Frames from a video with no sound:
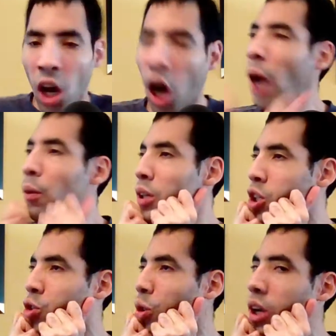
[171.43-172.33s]
I want to
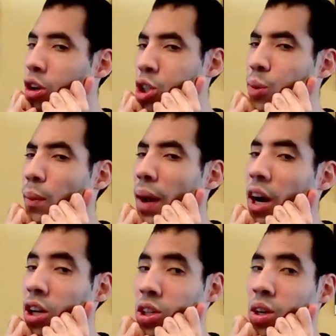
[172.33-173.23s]
destroy those
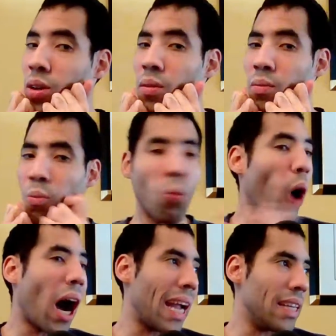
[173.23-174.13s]
superpowers.
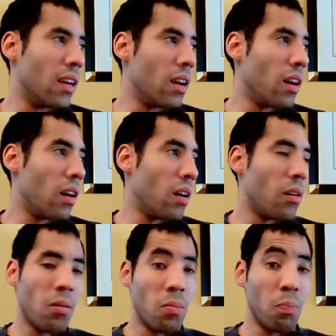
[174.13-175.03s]
Why?
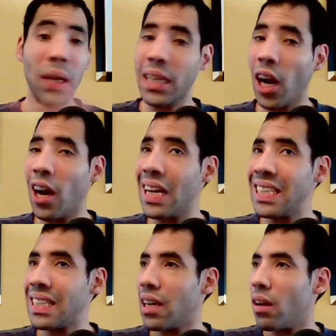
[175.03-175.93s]

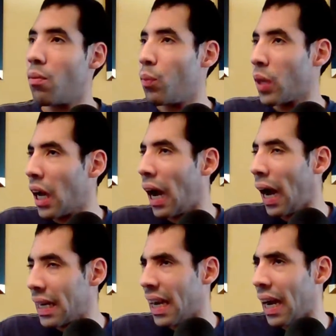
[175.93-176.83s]
Because, because
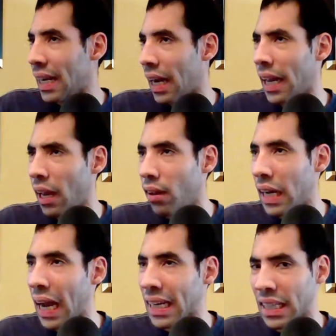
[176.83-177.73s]
I I got hit
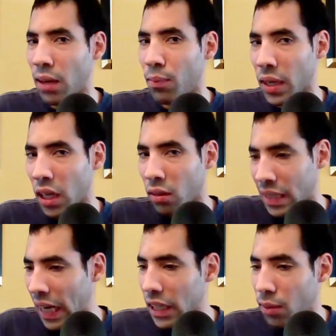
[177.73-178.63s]
in accident because
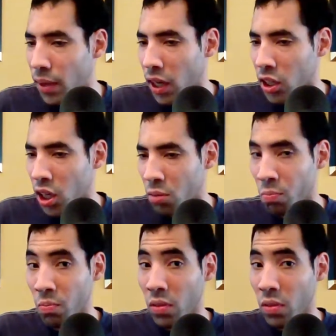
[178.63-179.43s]
of Captain America.